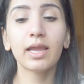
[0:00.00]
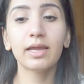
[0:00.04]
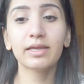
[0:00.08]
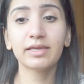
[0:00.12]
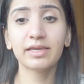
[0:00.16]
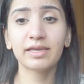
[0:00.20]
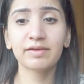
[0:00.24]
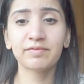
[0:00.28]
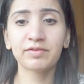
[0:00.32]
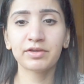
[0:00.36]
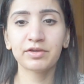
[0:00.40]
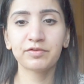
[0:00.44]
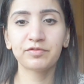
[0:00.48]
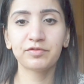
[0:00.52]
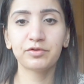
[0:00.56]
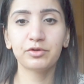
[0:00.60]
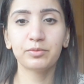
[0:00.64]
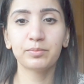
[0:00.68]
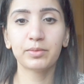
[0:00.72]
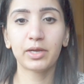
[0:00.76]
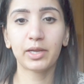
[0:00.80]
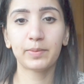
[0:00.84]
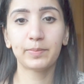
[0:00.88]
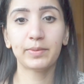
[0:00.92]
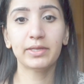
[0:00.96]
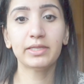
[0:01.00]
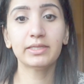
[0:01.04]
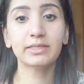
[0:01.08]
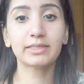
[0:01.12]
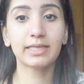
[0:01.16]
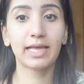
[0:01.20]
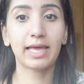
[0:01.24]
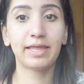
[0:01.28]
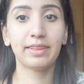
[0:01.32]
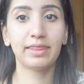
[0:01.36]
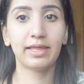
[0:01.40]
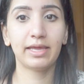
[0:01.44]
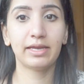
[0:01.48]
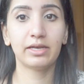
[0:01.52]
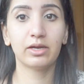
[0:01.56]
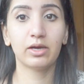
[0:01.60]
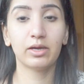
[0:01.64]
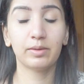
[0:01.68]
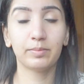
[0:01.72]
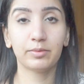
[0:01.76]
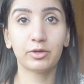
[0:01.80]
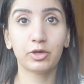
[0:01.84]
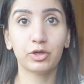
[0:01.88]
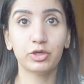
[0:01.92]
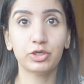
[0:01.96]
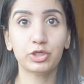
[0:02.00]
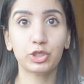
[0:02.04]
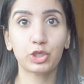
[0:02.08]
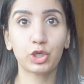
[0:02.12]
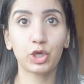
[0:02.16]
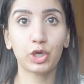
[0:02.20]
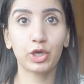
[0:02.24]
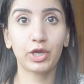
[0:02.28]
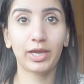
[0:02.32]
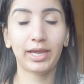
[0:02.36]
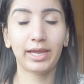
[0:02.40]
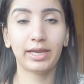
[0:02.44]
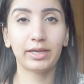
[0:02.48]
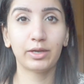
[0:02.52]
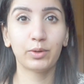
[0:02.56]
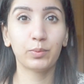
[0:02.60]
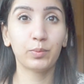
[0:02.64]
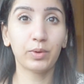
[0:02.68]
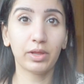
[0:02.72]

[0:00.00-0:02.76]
and give it a few moments, and then I'm going to go in